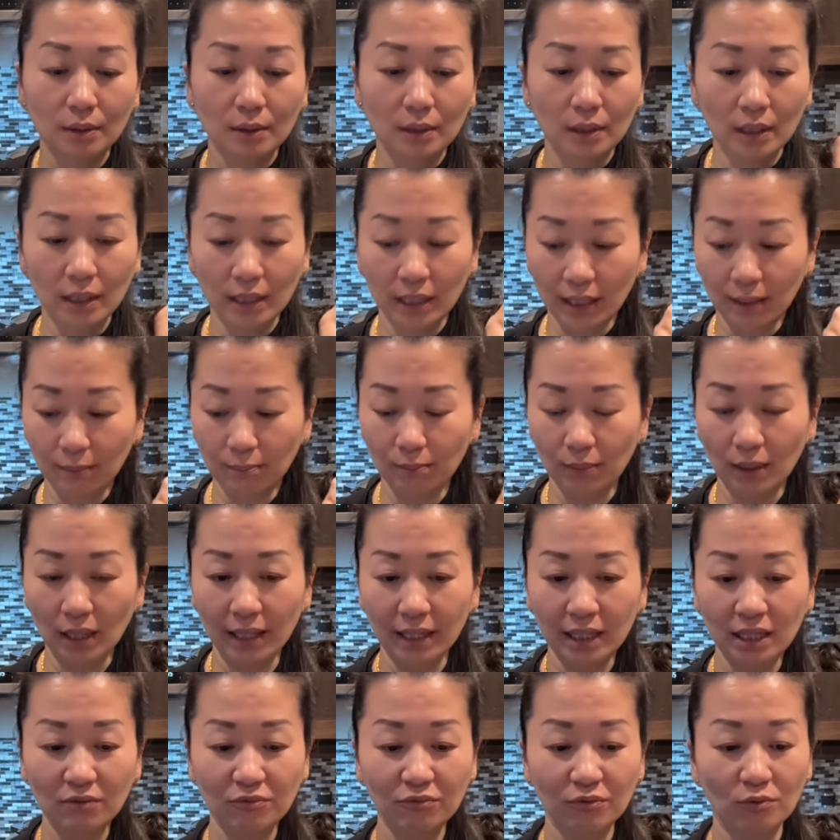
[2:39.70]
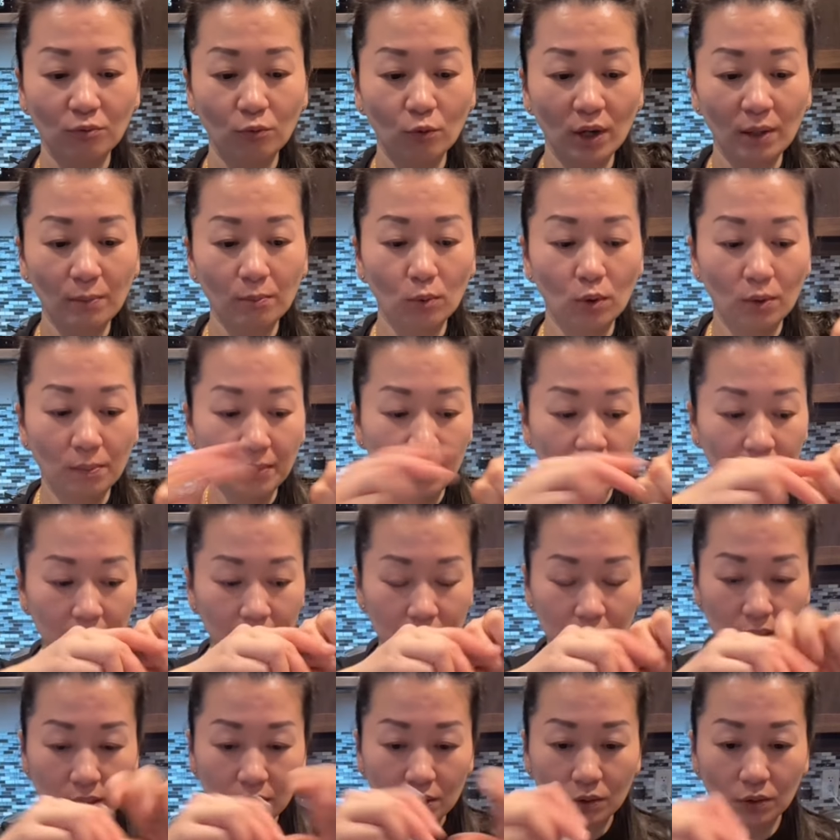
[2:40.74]
And then blend it for 1 more
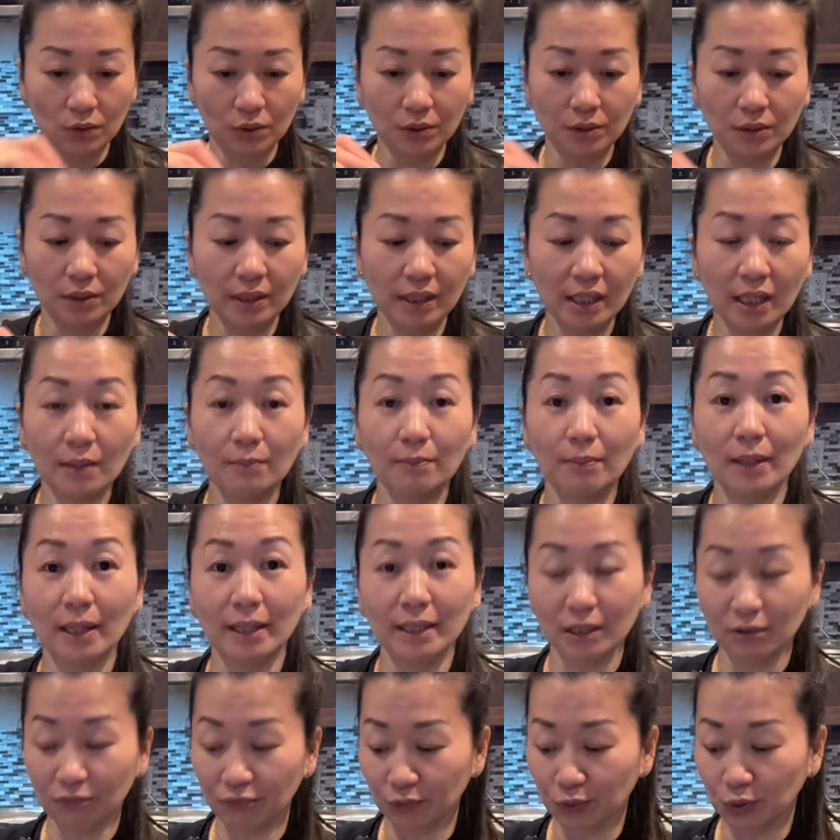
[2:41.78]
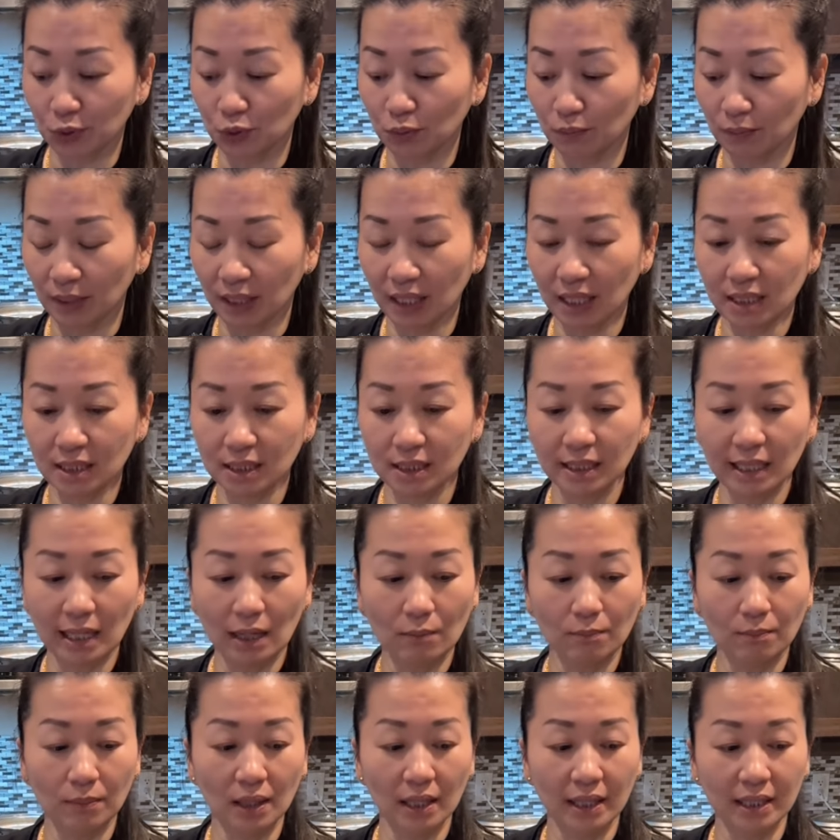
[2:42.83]
minute. So earlier I blended for 2 minutes. Now
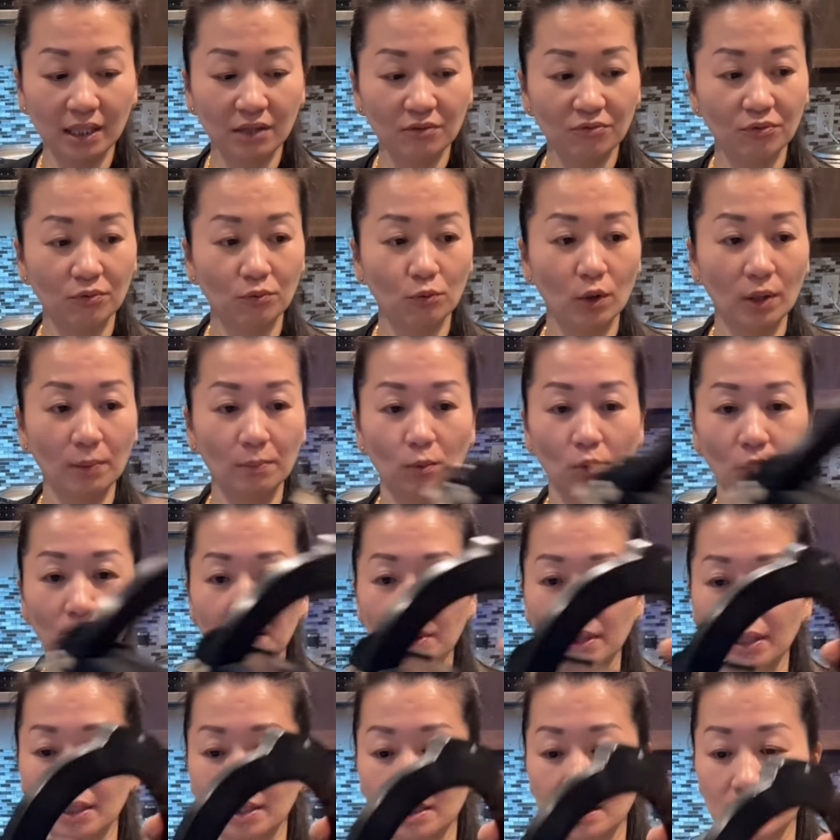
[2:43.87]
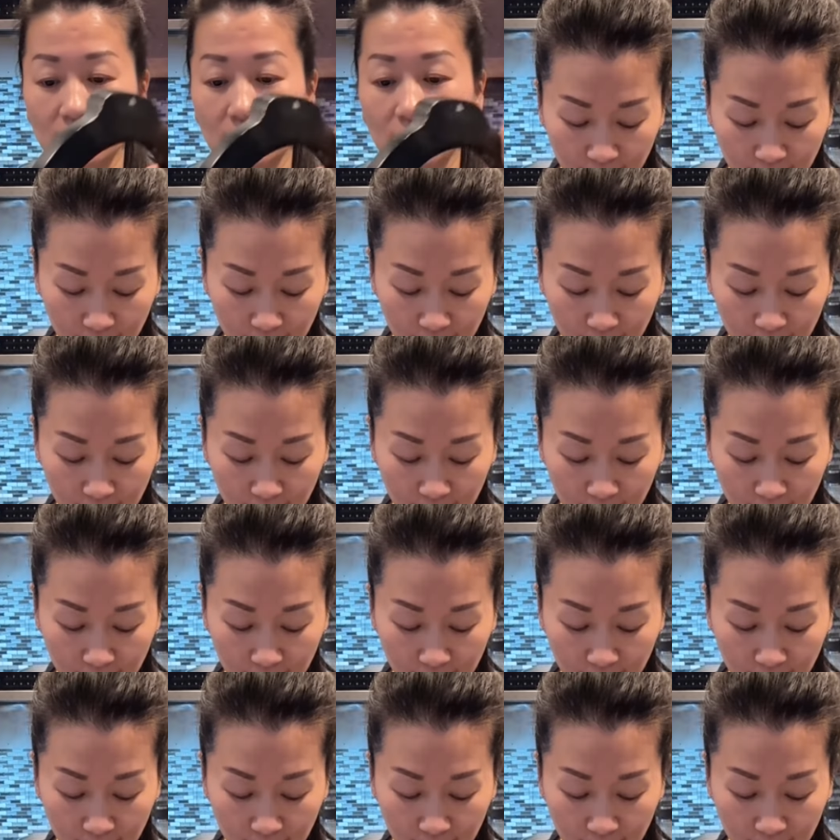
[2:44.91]
blend it for 1 more minute.